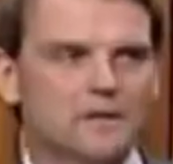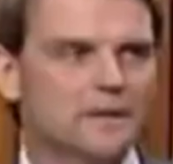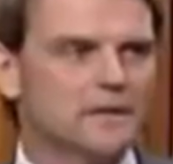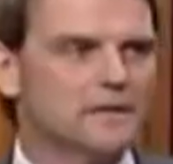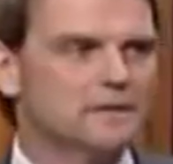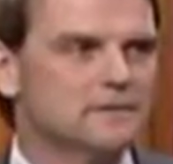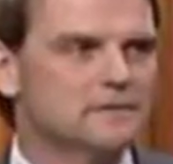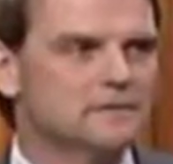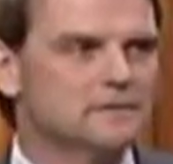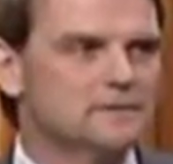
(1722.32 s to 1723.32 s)
Americans
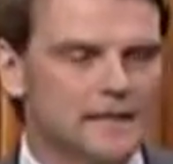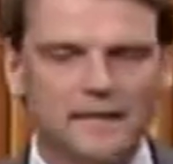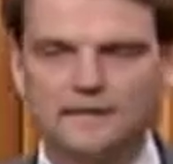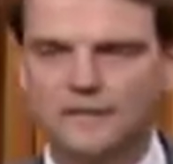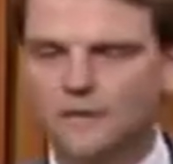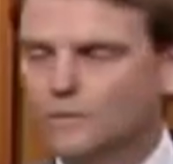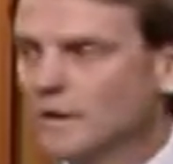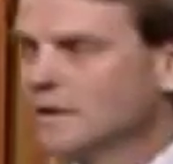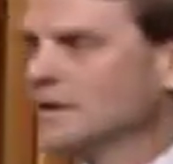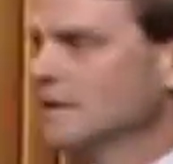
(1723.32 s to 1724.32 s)
tell us to do.
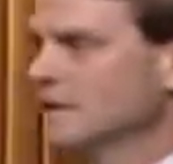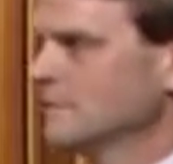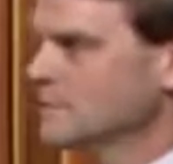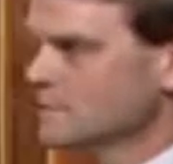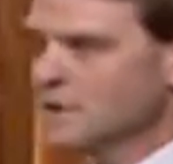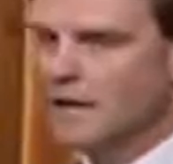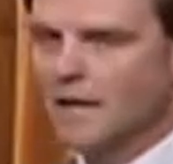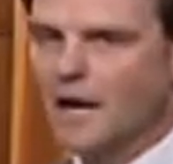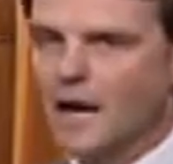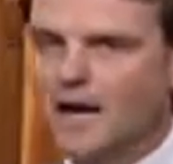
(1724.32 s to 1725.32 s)
Well, Mr. Speaker,
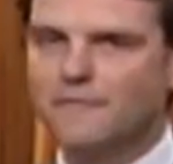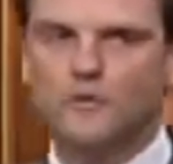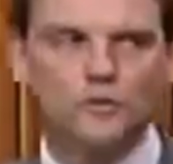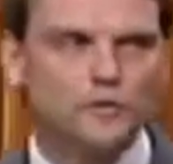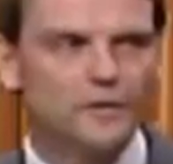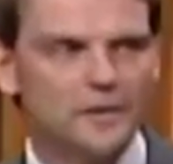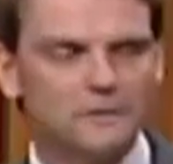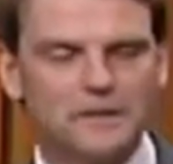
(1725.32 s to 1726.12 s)
I have news for him.